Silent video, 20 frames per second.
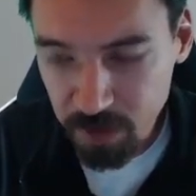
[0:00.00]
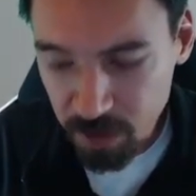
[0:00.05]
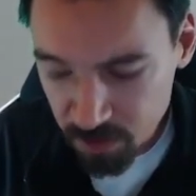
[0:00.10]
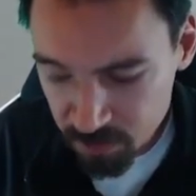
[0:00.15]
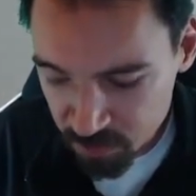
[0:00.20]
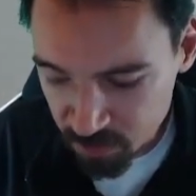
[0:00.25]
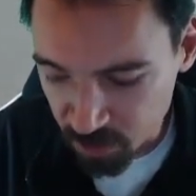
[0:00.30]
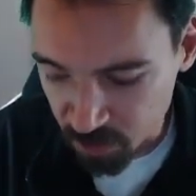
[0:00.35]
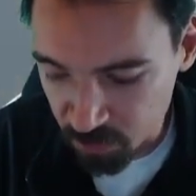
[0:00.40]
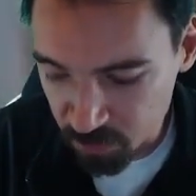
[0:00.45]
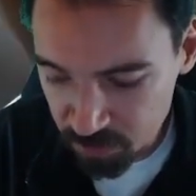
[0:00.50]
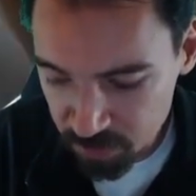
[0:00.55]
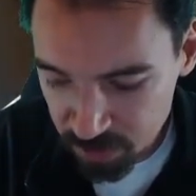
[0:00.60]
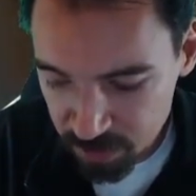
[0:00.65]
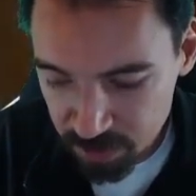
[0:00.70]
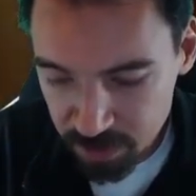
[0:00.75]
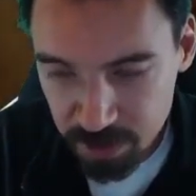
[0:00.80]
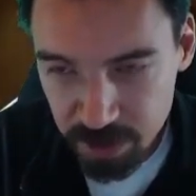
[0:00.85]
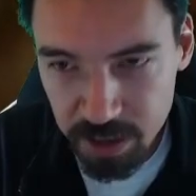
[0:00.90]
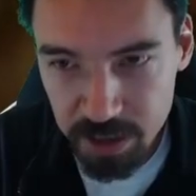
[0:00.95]
So,
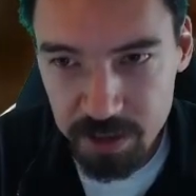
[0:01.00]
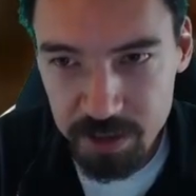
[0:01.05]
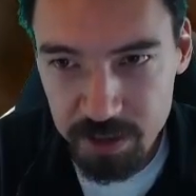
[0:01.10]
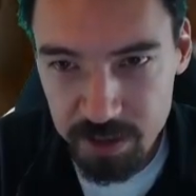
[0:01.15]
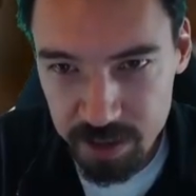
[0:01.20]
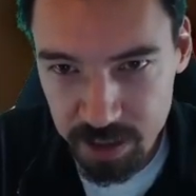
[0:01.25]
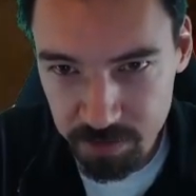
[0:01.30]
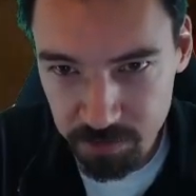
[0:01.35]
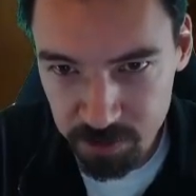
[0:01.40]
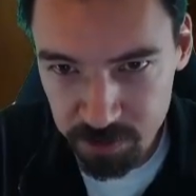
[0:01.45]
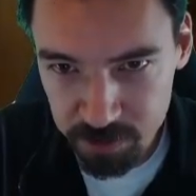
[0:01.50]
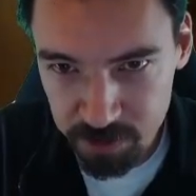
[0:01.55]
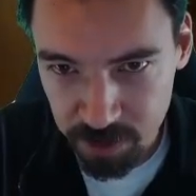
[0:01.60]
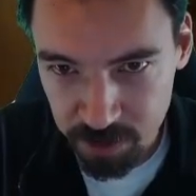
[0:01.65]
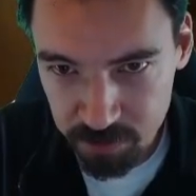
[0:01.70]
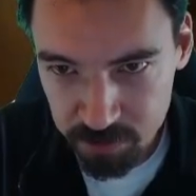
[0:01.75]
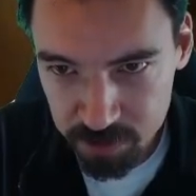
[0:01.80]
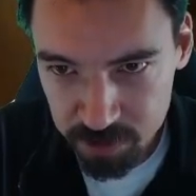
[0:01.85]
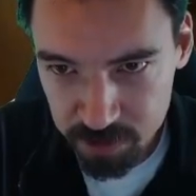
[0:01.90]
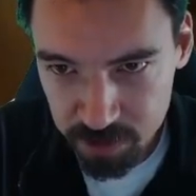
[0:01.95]
similar
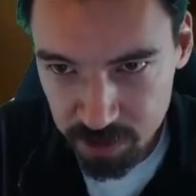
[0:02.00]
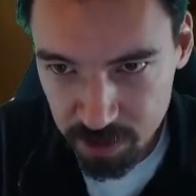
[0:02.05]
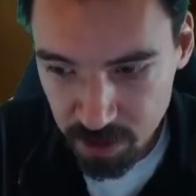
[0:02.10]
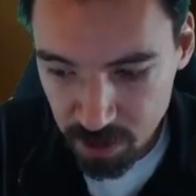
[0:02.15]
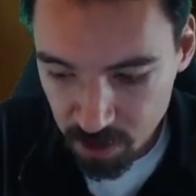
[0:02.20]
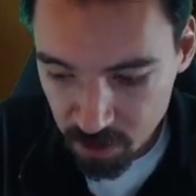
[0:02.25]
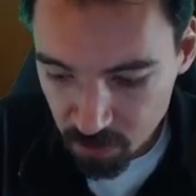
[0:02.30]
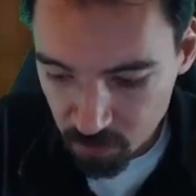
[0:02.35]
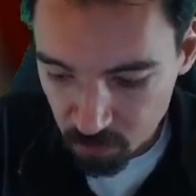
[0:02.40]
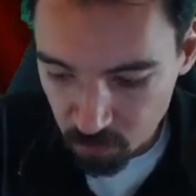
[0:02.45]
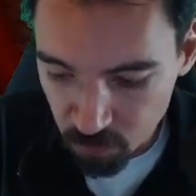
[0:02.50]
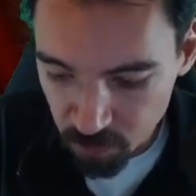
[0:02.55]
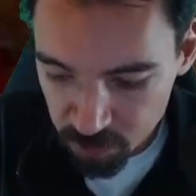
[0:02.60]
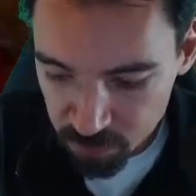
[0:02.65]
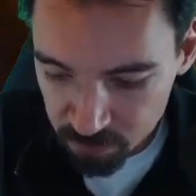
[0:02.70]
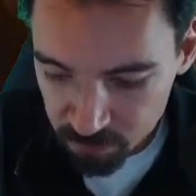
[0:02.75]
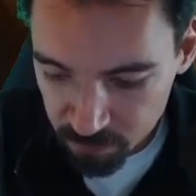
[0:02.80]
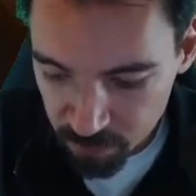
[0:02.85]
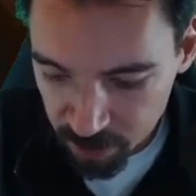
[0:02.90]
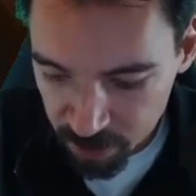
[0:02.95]
note, what
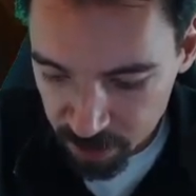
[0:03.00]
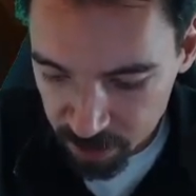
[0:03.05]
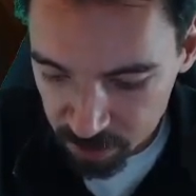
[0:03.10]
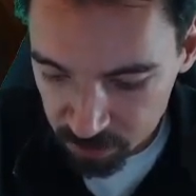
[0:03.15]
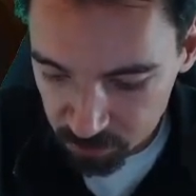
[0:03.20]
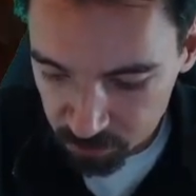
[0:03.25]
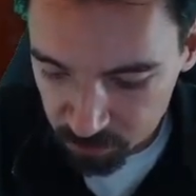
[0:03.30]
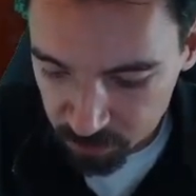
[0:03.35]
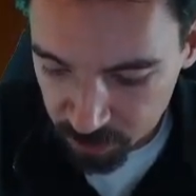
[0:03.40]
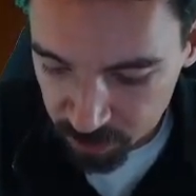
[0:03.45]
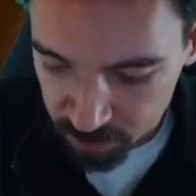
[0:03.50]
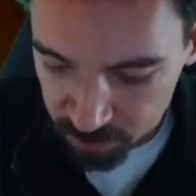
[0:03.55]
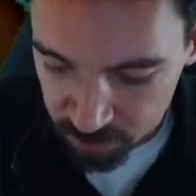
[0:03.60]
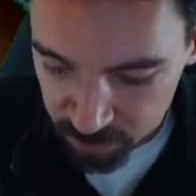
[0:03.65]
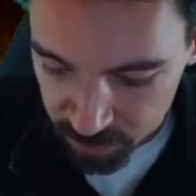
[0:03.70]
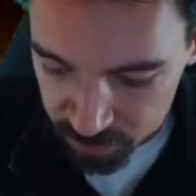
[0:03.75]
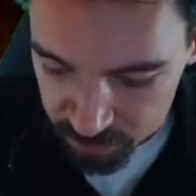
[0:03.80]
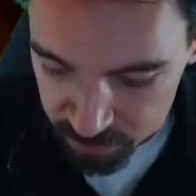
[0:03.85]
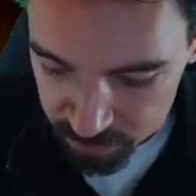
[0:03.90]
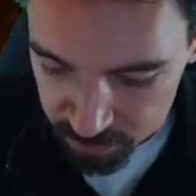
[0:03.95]
if I look at
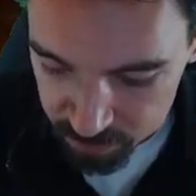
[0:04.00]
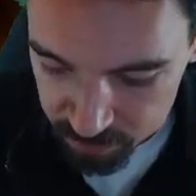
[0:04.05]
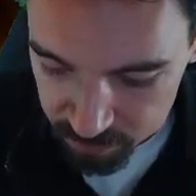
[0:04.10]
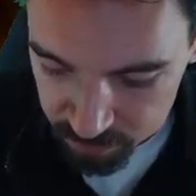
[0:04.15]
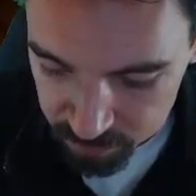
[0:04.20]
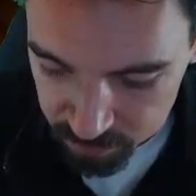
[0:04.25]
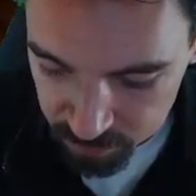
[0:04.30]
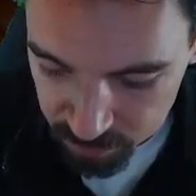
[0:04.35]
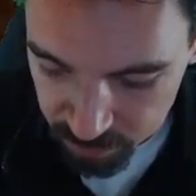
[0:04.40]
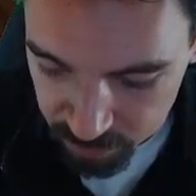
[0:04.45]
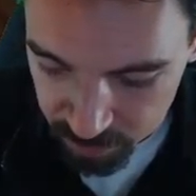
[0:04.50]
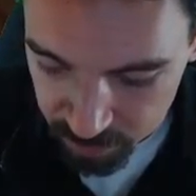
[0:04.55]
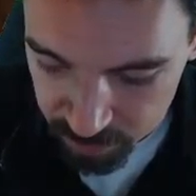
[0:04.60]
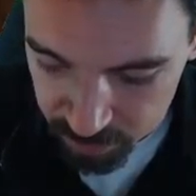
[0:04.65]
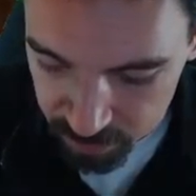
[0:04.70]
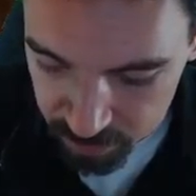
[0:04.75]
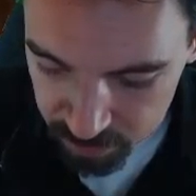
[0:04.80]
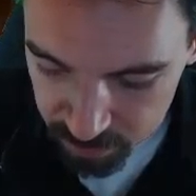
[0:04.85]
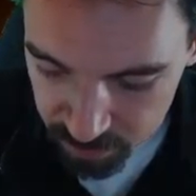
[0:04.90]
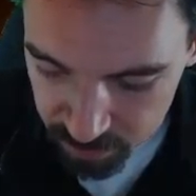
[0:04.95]
this? Okay,
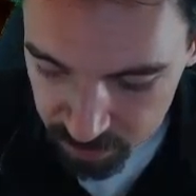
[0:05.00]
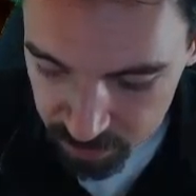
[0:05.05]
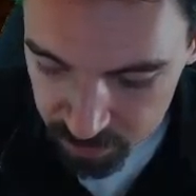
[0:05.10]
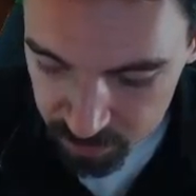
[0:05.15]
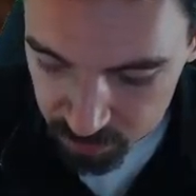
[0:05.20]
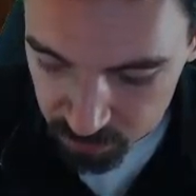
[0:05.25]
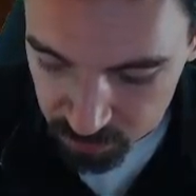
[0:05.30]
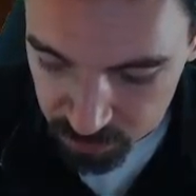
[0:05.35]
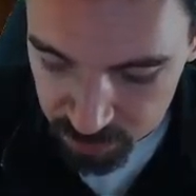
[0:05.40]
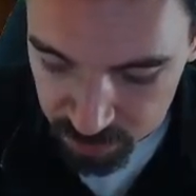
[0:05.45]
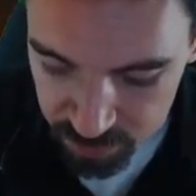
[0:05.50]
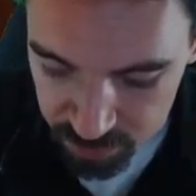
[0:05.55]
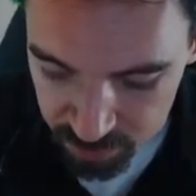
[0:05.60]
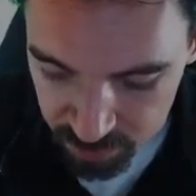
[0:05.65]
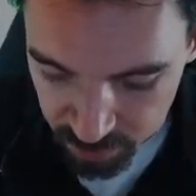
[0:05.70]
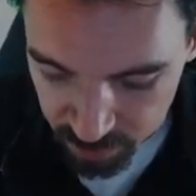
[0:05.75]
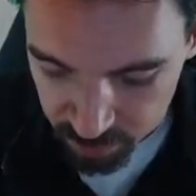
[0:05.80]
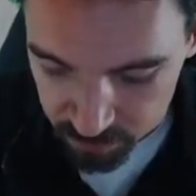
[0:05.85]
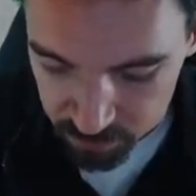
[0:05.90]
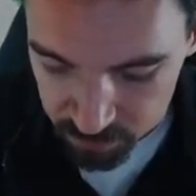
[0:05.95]
so this
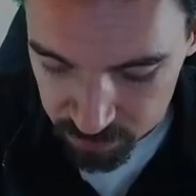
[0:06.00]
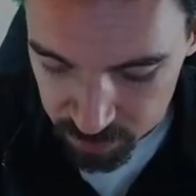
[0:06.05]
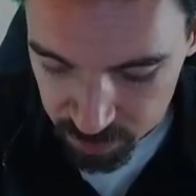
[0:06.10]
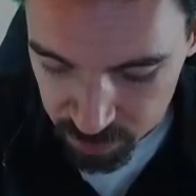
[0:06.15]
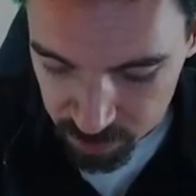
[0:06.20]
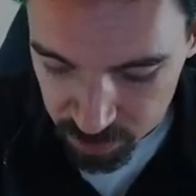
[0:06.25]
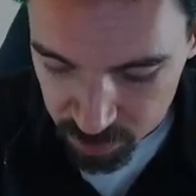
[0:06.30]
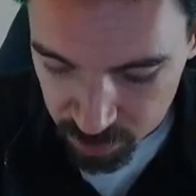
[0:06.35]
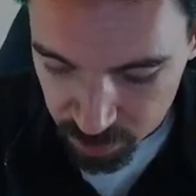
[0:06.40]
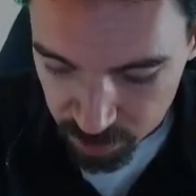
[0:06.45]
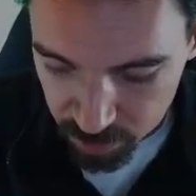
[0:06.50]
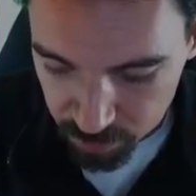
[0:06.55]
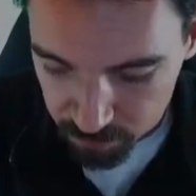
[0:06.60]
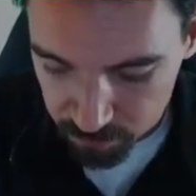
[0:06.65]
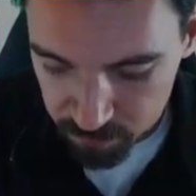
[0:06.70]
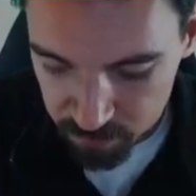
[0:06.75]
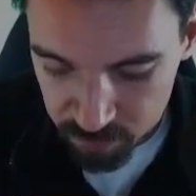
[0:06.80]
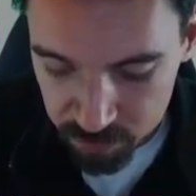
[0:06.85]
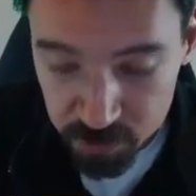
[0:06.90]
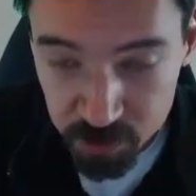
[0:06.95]
time,
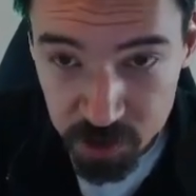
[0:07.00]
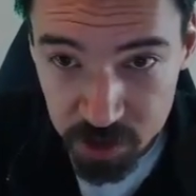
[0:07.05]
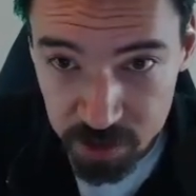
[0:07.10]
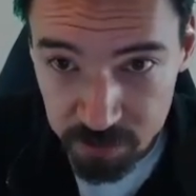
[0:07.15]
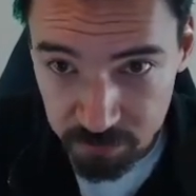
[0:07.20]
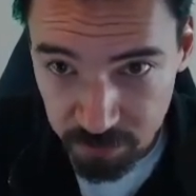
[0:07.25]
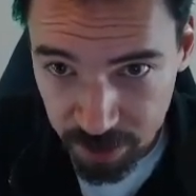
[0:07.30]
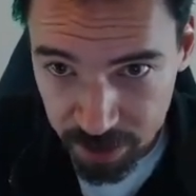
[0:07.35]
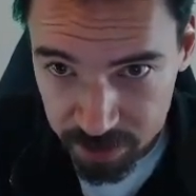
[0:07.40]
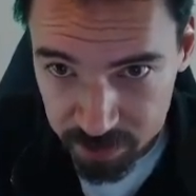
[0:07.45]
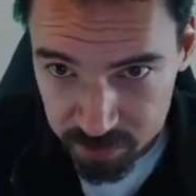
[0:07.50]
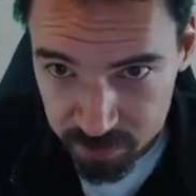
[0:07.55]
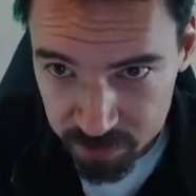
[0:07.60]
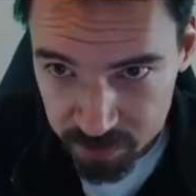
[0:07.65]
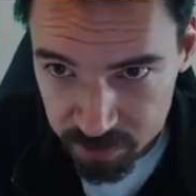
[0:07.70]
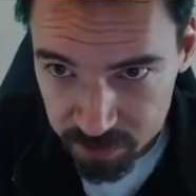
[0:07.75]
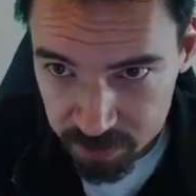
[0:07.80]
the g of x,